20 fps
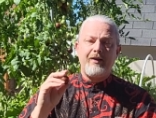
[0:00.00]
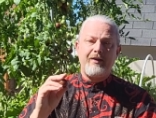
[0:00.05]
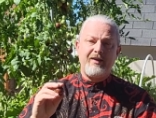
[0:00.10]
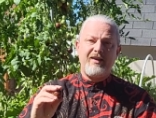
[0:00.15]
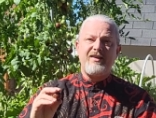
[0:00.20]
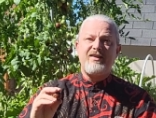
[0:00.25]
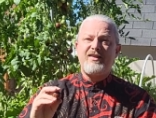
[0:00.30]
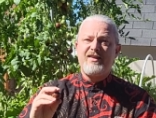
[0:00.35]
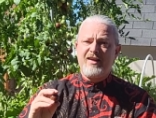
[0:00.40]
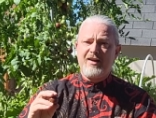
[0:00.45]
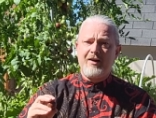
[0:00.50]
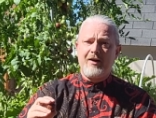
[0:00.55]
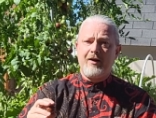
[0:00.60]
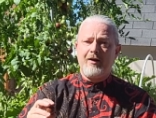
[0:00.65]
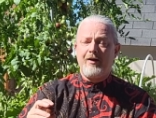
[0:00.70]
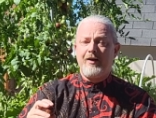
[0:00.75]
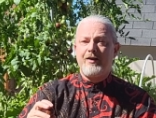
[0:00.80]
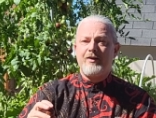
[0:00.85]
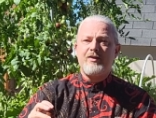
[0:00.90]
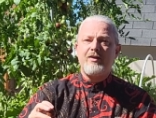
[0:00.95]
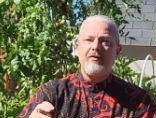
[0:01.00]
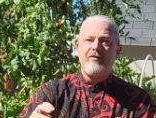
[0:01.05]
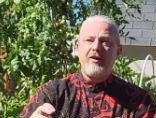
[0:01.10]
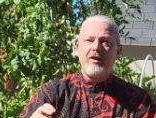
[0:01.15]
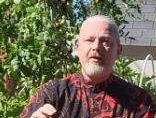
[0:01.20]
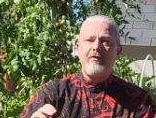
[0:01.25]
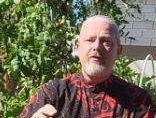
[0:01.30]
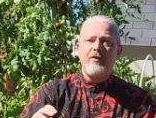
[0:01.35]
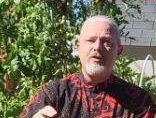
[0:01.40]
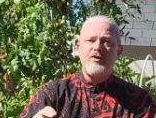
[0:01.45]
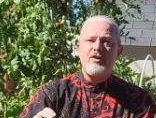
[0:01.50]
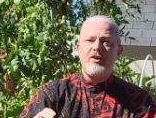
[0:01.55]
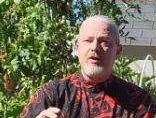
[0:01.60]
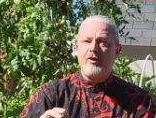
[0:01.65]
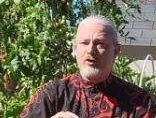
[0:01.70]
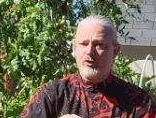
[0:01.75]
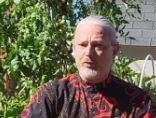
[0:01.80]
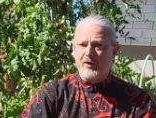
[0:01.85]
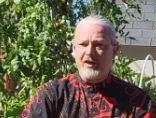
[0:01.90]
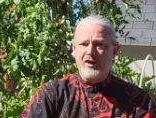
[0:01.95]
This year is the very first
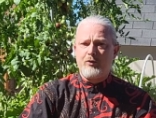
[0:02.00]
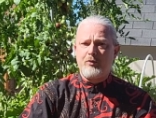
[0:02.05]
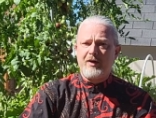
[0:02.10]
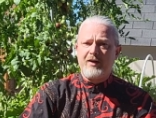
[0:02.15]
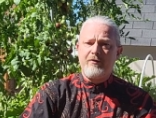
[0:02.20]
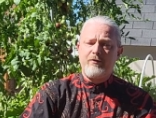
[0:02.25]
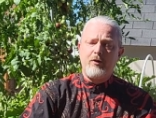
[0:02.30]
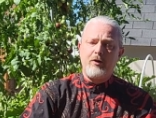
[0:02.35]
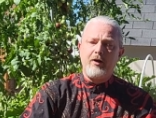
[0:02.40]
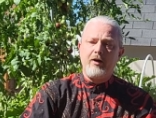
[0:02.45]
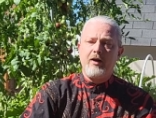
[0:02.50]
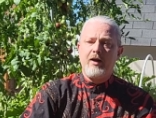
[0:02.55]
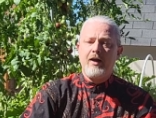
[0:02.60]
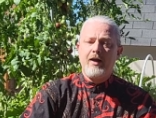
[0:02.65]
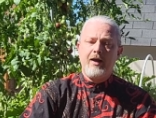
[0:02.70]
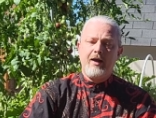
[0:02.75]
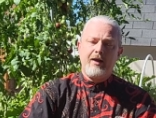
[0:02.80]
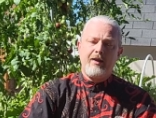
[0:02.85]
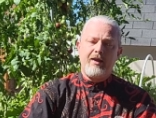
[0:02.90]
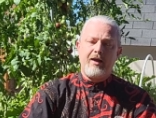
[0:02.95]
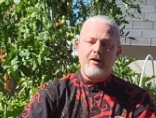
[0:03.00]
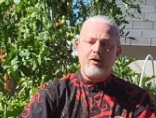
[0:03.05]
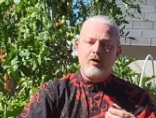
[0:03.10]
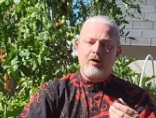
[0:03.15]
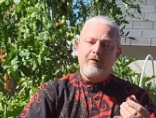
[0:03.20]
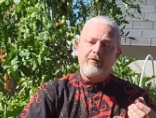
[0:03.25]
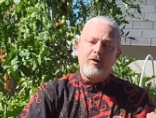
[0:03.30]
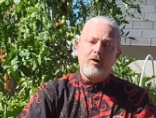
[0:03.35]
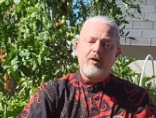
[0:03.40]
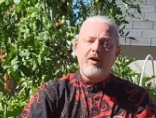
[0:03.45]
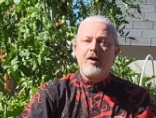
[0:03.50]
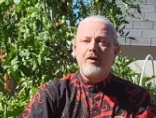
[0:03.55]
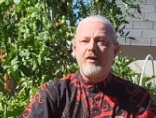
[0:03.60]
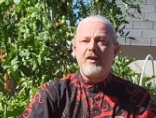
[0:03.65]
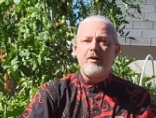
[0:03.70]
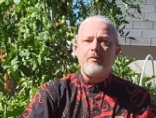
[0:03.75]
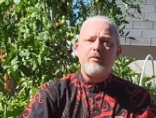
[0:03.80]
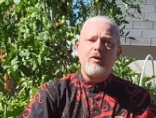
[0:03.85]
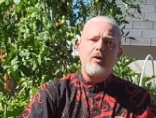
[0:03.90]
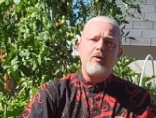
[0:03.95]
year, 2024, that Norfolk
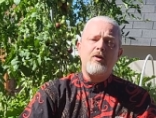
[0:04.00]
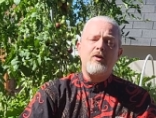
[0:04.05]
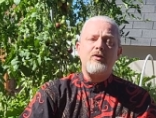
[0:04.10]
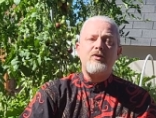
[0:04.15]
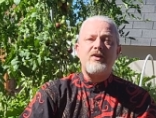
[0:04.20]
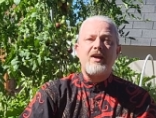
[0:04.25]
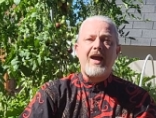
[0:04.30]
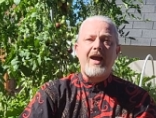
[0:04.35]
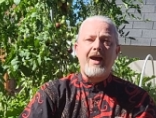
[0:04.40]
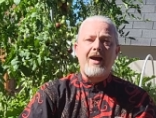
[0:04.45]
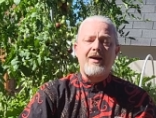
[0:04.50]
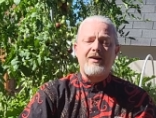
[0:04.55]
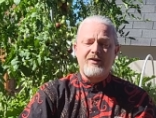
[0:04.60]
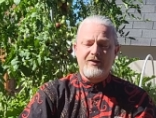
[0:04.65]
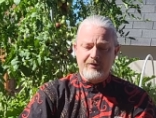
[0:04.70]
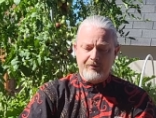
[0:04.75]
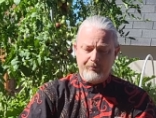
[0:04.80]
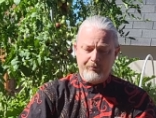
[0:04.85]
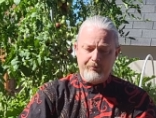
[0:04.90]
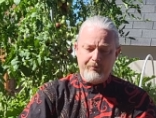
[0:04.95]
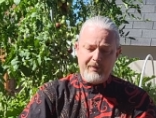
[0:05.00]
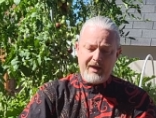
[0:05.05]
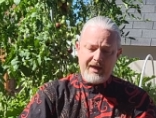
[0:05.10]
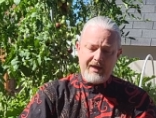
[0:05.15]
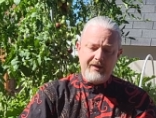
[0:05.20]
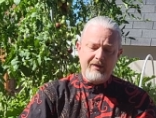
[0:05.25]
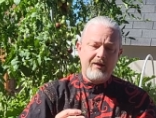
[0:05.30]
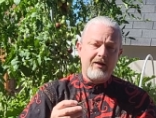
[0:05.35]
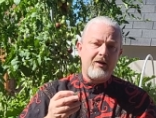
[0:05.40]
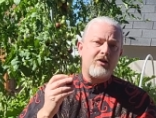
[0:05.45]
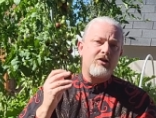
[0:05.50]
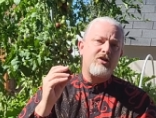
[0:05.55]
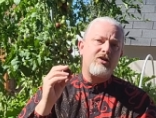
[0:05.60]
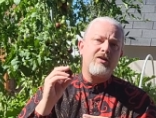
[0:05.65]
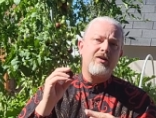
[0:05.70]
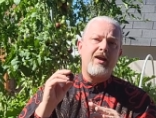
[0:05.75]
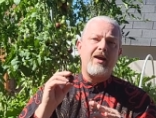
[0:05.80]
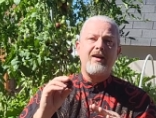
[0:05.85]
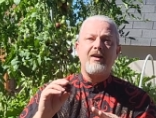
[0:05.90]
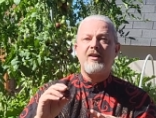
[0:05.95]
Healthy Produce has made their
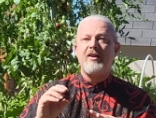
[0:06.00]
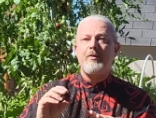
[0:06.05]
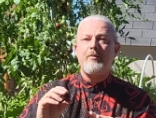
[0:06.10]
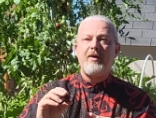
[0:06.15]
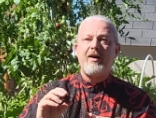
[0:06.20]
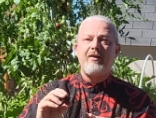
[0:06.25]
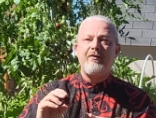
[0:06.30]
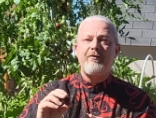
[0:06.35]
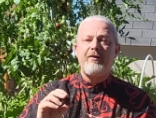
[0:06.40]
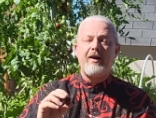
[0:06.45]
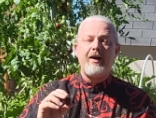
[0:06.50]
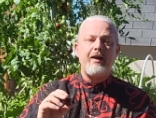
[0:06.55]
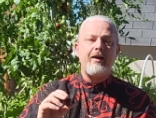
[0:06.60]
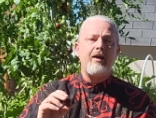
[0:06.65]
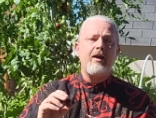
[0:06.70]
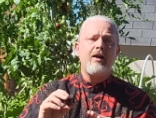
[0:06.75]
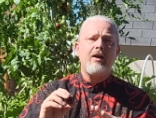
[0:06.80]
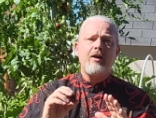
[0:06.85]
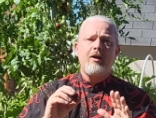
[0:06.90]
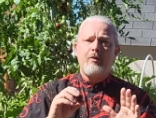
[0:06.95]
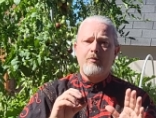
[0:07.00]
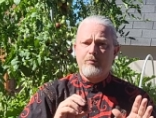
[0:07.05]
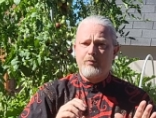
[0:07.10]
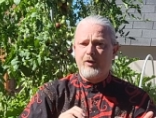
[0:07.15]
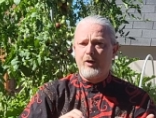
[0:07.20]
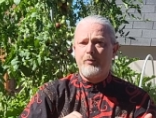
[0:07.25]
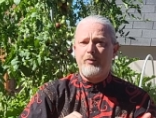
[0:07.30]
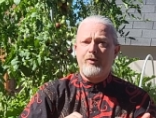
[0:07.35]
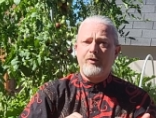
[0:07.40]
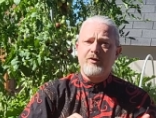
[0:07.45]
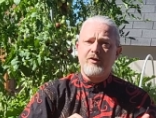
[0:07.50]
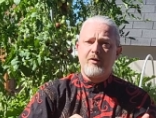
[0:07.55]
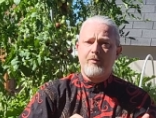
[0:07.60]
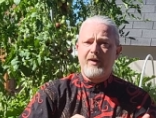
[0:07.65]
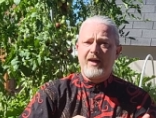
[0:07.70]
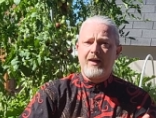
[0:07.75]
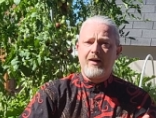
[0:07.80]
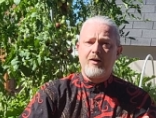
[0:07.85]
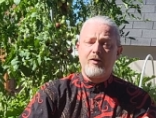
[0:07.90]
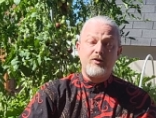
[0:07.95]
genetically modified purple
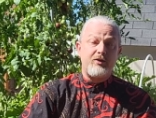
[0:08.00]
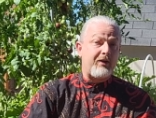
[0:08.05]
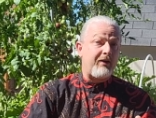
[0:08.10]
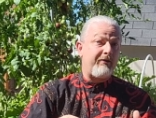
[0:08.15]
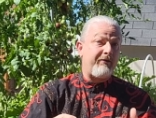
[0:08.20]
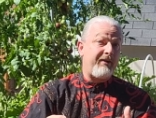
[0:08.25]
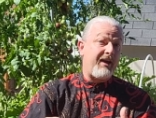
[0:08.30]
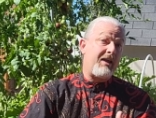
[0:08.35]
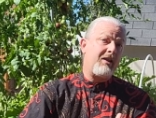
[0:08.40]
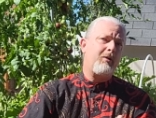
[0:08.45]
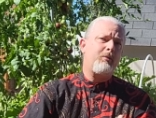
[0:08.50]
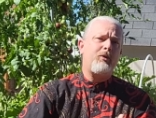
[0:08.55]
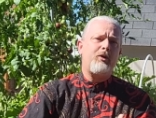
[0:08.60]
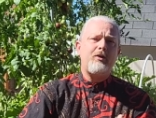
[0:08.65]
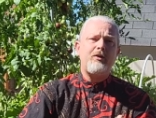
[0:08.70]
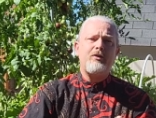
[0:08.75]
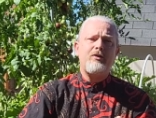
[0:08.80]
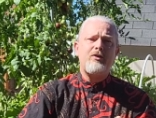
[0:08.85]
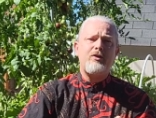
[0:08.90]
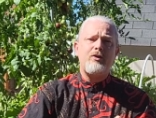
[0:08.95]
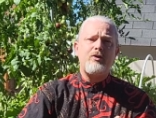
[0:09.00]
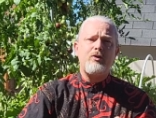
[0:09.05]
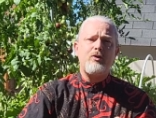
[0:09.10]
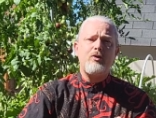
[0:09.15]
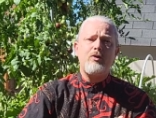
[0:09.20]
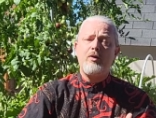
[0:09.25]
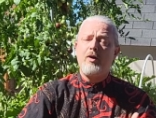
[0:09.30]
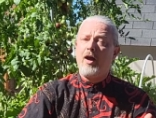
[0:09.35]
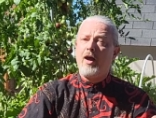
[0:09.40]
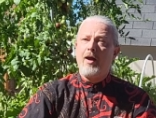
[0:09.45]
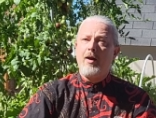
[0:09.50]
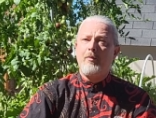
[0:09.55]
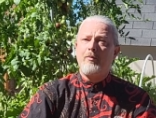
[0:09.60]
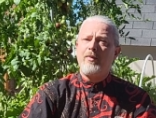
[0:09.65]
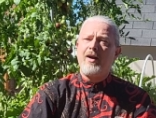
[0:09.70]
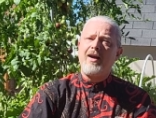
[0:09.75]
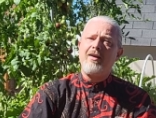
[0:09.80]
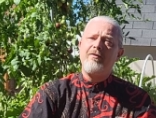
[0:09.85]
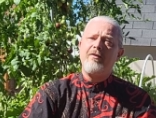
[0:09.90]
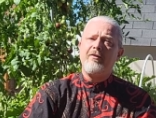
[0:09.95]
tomatoes available to
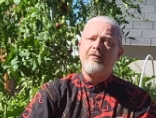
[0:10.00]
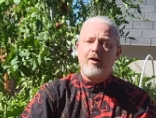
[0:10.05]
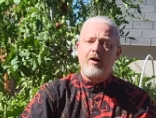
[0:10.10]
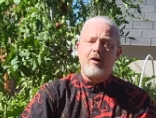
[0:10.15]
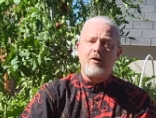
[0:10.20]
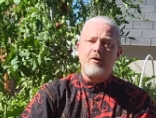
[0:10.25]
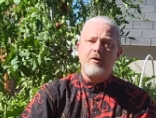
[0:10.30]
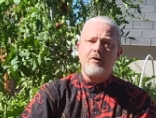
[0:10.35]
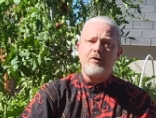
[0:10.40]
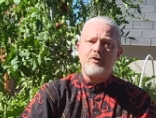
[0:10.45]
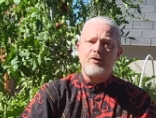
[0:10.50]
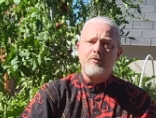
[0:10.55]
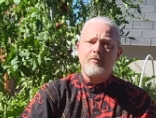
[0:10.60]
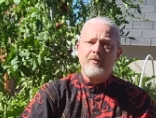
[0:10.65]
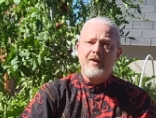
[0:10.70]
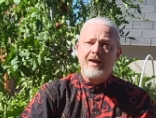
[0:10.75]
private gardeners.